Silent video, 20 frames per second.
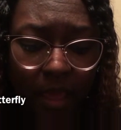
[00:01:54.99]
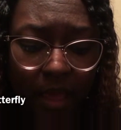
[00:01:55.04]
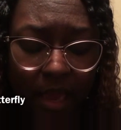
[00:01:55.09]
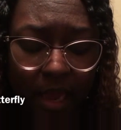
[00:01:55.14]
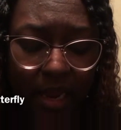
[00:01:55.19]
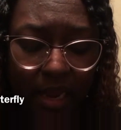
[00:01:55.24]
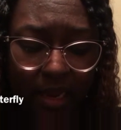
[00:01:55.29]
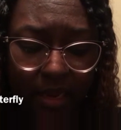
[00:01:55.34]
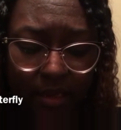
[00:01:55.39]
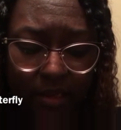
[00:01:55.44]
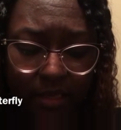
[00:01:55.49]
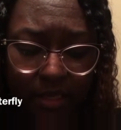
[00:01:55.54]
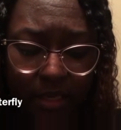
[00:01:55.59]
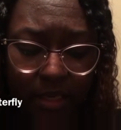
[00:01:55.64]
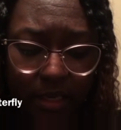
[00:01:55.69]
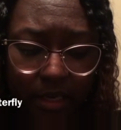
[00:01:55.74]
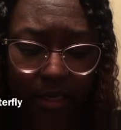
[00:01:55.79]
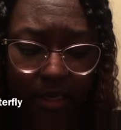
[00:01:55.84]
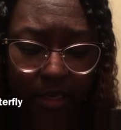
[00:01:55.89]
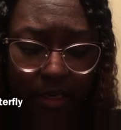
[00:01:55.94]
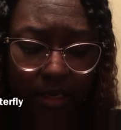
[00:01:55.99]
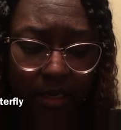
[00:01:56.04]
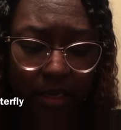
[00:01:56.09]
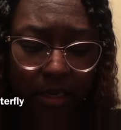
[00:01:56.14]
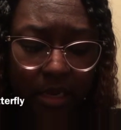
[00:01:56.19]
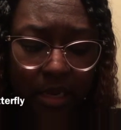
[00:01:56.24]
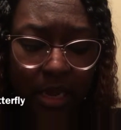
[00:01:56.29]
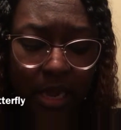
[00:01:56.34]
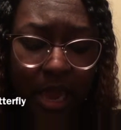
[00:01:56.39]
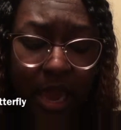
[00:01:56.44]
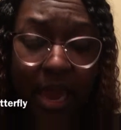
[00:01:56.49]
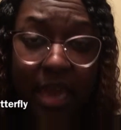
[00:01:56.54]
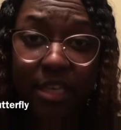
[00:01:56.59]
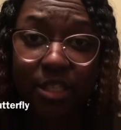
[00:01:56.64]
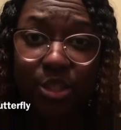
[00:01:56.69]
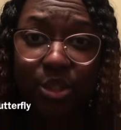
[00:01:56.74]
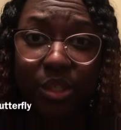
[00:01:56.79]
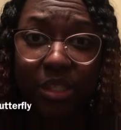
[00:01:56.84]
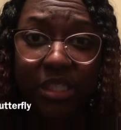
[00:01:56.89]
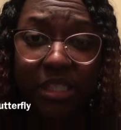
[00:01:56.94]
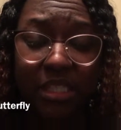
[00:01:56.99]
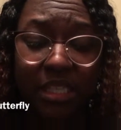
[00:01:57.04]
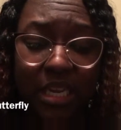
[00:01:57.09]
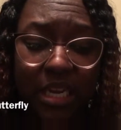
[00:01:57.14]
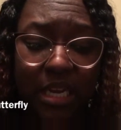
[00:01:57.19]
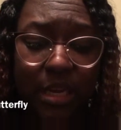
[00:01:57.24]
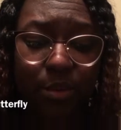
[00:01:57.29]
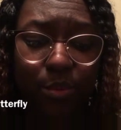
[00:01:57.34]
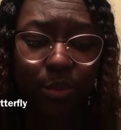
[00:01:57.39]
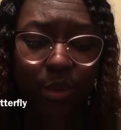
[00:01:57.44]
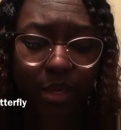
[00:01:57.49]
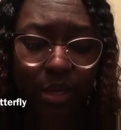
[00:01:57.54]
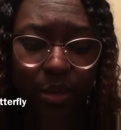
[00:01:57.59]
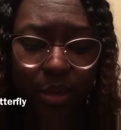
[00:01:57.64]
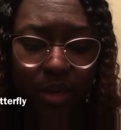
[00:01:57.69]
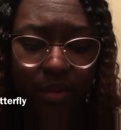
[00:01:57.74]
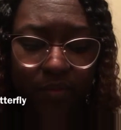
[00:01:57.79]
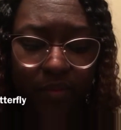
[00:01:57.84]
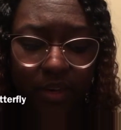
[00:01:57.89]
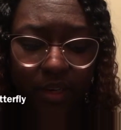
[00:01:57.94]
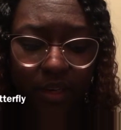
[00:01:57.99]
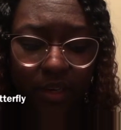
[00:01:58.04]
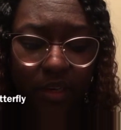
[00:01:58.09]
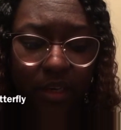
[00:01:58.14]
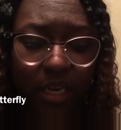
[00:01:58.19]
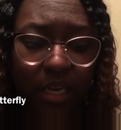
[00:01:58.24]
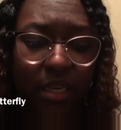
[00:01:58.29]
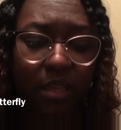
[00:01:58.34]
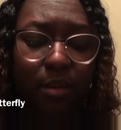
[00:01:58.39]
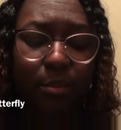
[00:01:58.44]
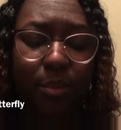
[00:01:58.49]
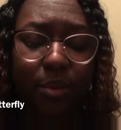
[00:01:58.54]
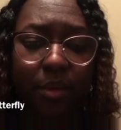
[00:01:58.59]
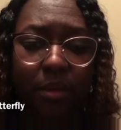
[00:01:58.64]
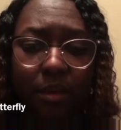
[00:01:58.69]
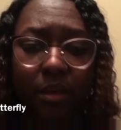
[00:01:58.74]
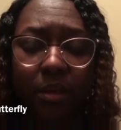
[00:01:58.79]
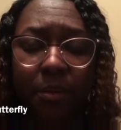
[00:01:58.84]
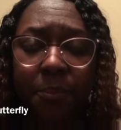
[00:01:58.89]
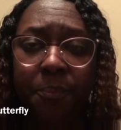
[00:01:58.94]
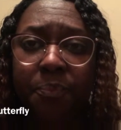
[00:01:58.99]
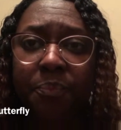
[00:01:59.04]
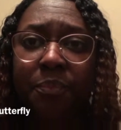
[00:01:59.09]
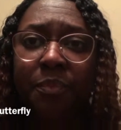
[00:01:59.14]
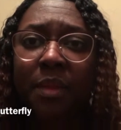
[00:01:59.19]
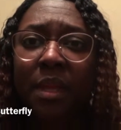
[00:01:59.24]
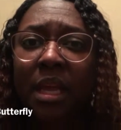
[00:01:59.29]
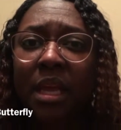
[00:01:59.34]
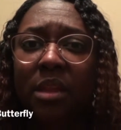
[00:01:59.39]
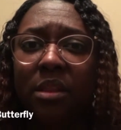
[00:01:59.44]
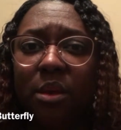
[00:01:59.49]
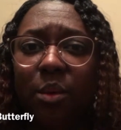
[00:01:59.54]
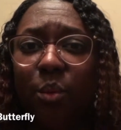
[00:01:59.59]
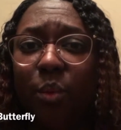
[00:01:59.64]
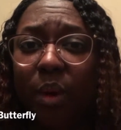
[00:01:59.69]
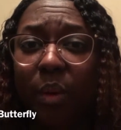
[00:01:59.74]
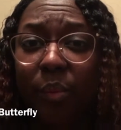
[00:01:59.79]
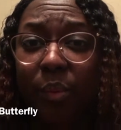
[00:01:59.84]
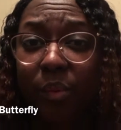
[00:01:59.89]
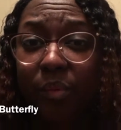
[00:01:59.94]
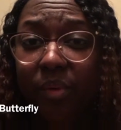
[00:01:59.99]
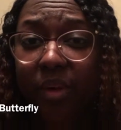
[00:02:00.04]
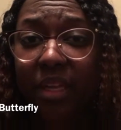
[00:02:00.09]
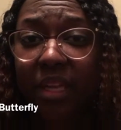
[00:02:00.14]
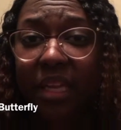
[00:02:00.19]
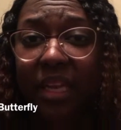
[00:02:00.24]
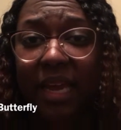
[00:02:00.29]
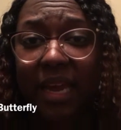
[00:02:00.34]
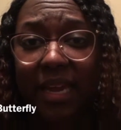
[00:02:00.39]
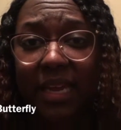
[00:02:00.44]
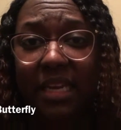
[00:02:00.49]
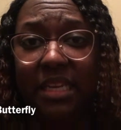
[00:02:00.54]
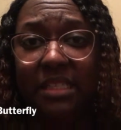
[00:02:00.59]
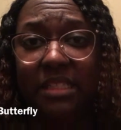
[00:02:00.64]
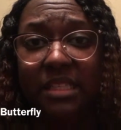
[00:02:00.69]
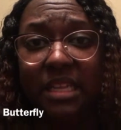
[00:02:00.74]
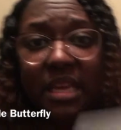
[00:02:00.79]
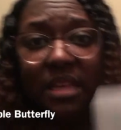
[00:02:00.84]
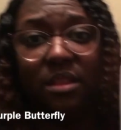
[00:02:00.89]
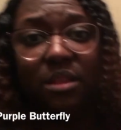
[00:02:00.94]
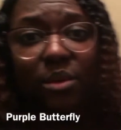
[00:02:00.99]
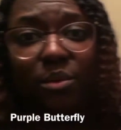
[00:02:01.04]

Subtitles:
And as you can see, when you even look in the book, what we really like is that